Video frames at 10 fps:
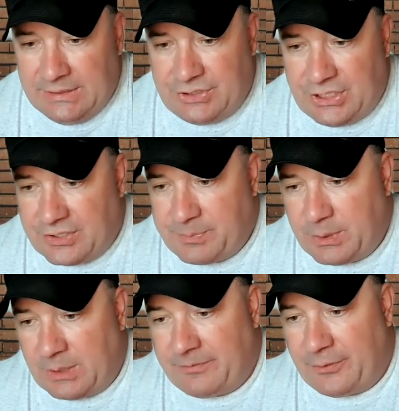Cheaters
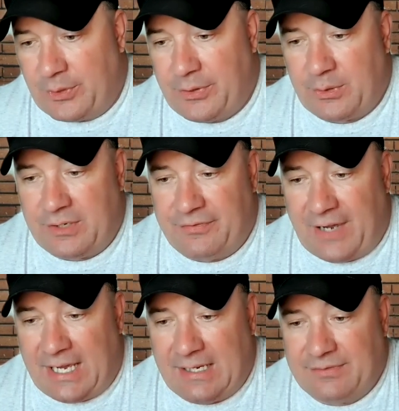put up
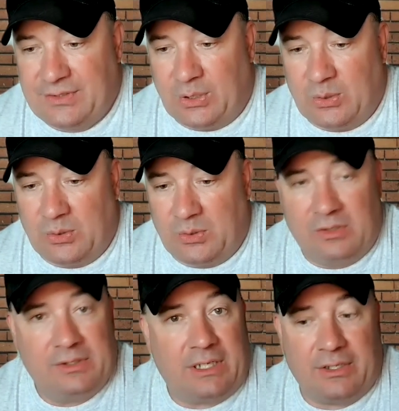435
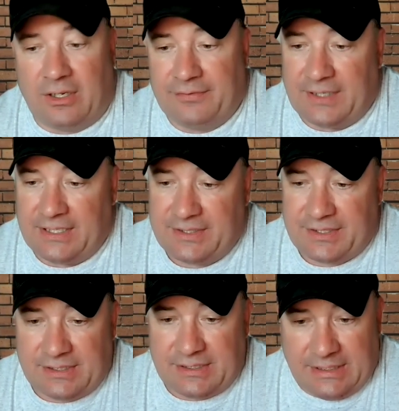total on
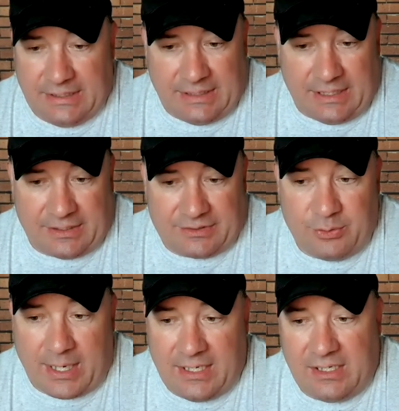offense,
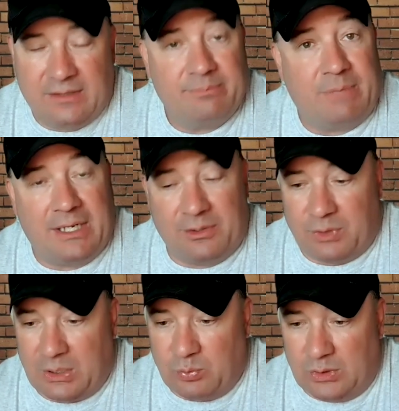280 by the
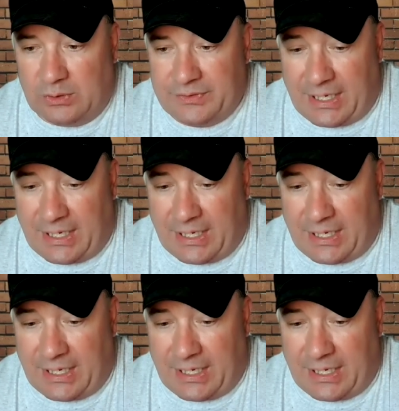Red Wolves.